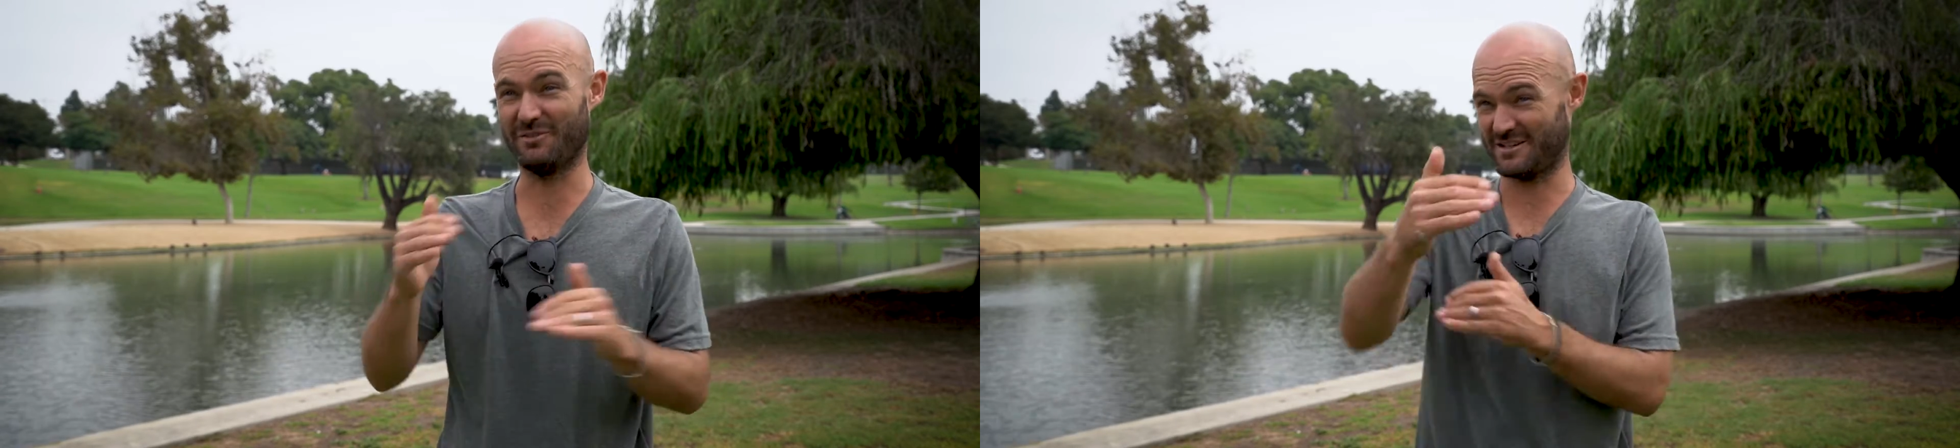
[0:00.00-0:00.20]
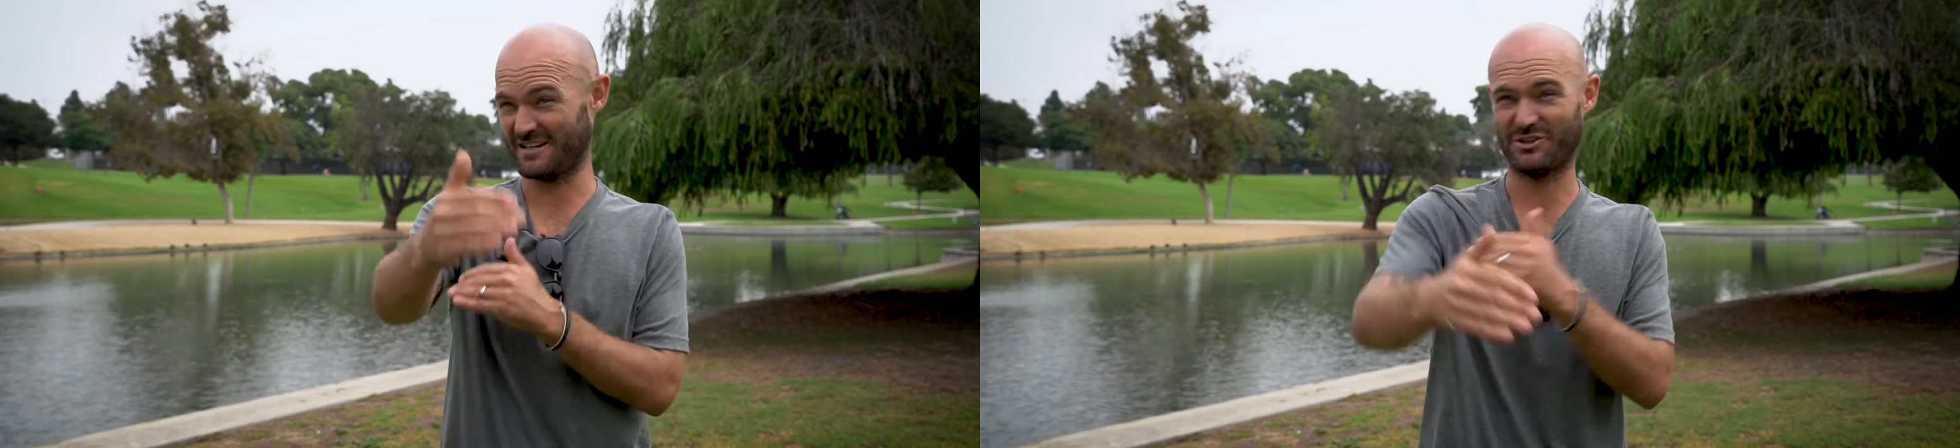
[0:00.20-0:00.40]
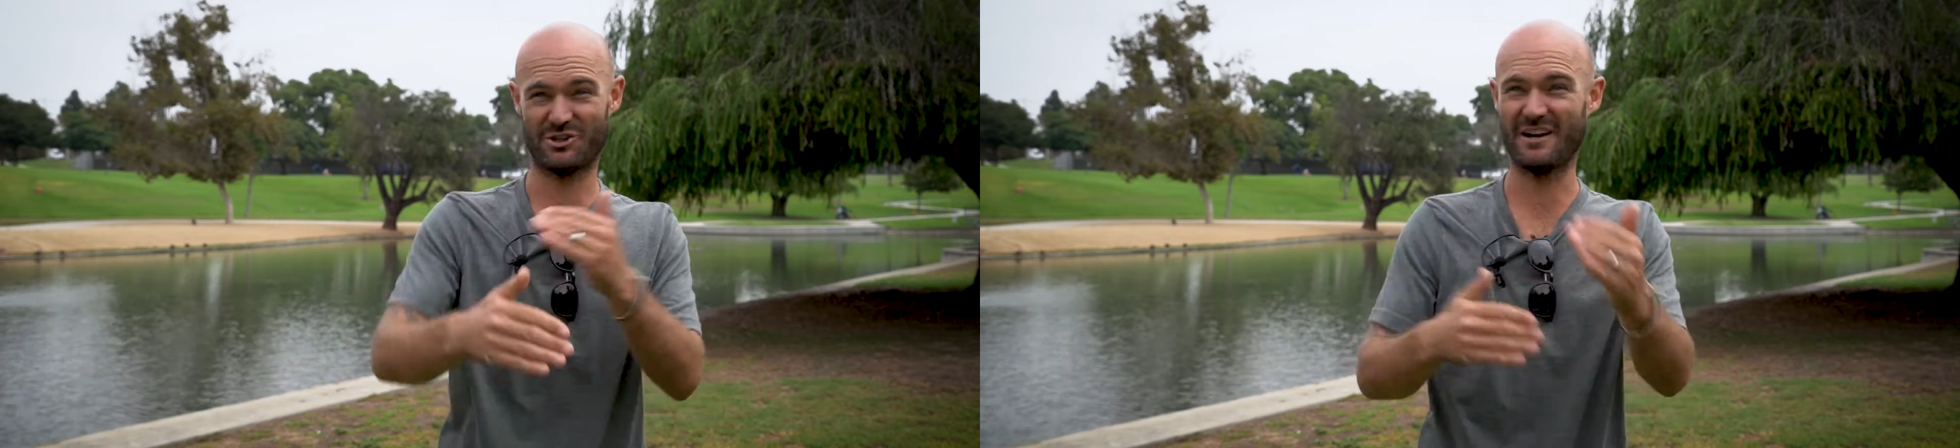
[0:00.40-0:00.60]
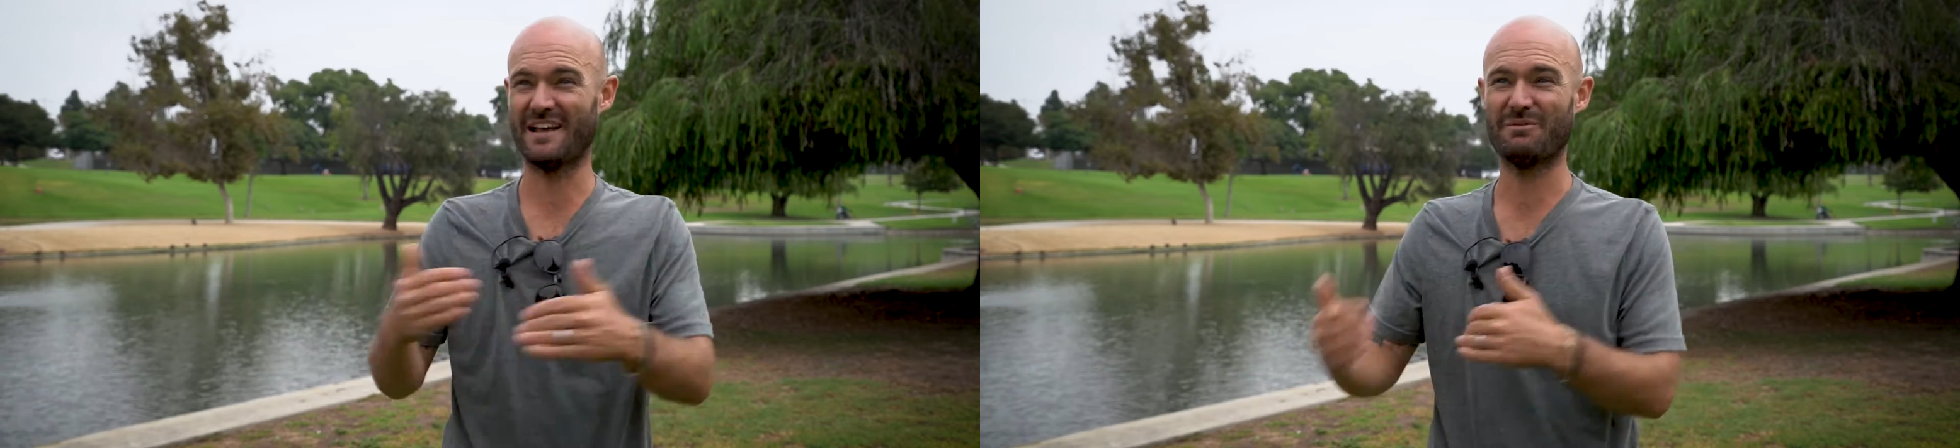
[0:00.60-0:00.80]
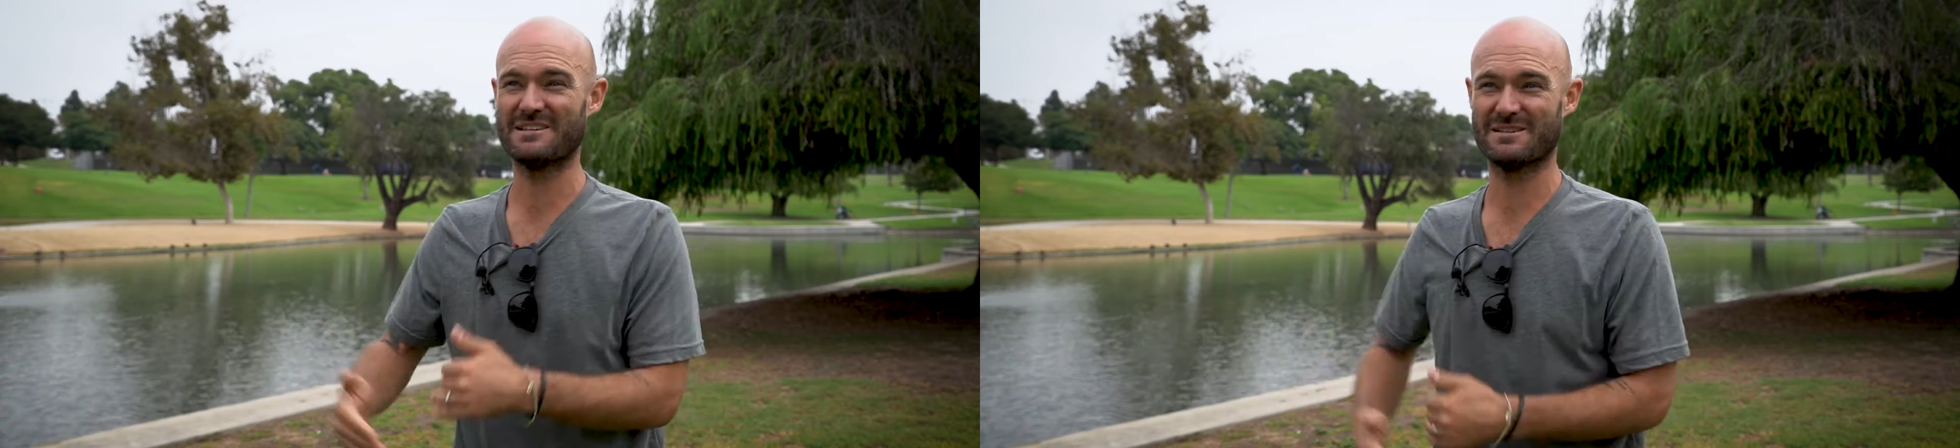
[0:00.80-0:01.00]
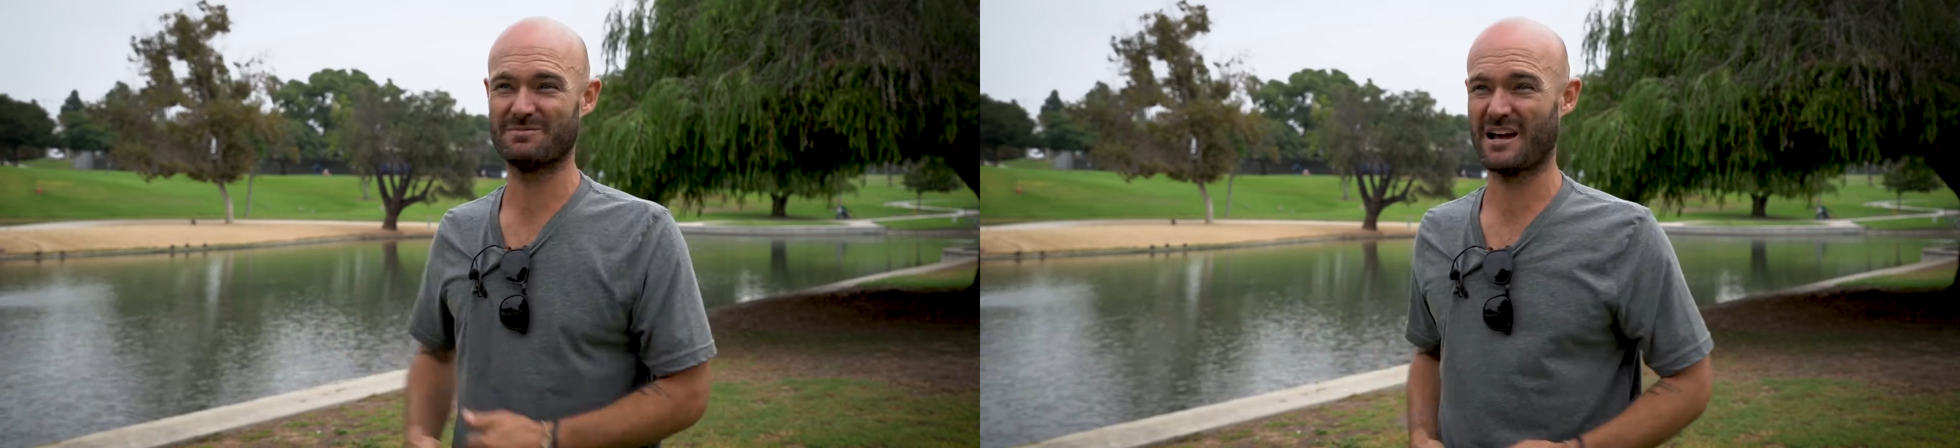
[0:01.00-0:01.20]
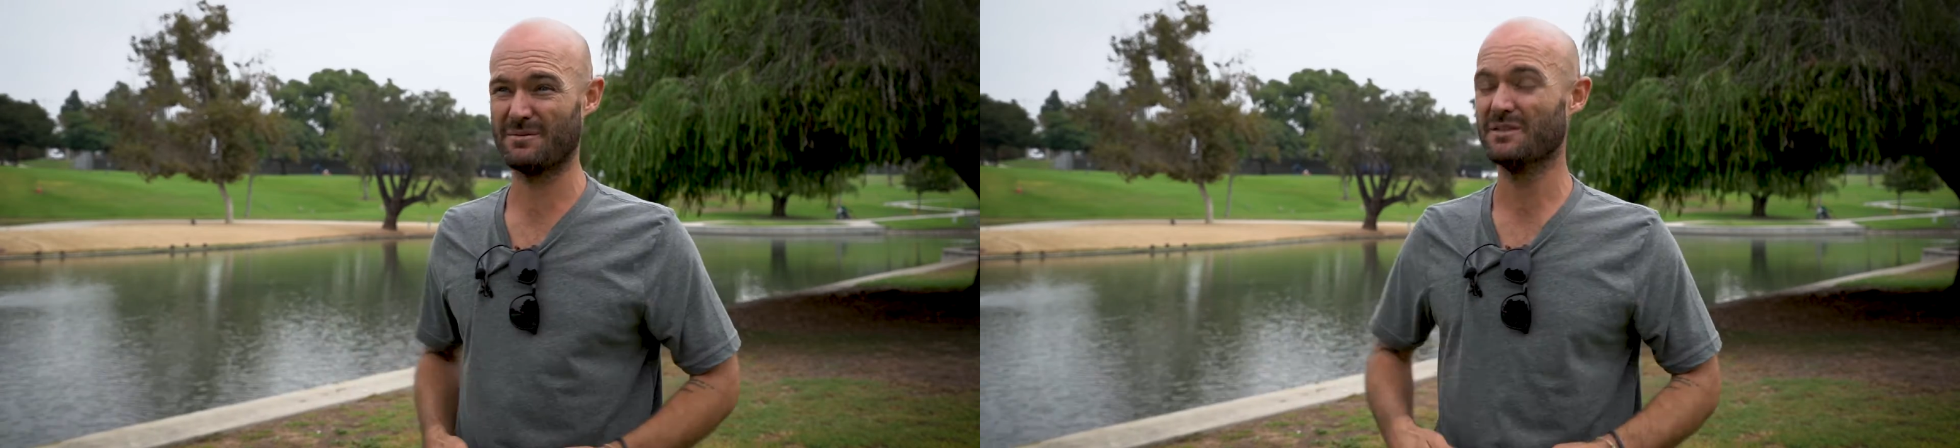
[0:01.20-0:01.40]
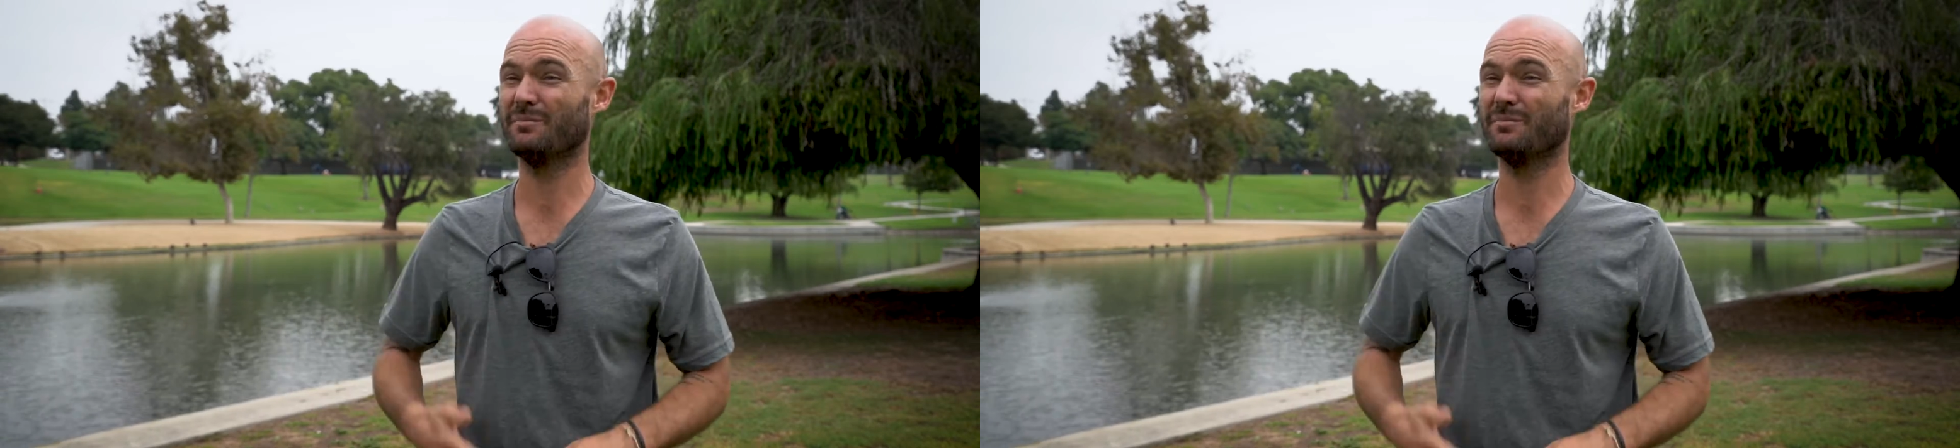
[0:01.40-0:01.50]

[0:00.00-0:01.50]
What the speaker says: it because I train that way sometimes,